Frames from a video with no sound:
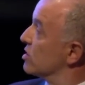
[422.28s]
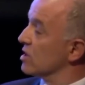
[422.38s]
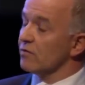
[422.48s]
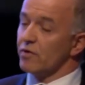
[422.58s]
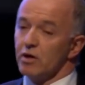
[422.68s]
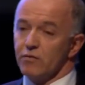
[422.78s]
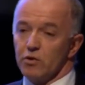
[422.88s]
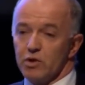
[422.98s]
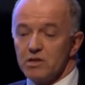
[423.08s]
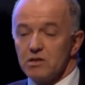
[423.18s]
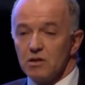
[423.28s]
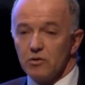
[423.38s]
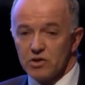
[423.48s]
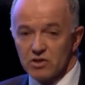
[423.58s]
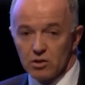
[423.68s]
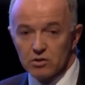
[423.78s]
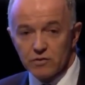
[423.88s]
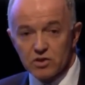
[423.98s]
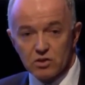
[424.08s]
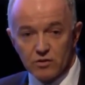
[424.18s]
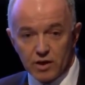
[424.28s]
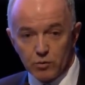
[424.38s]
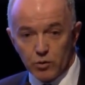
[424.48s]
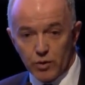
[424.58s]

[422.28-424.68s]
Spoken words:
see in front of you is a result of a survey we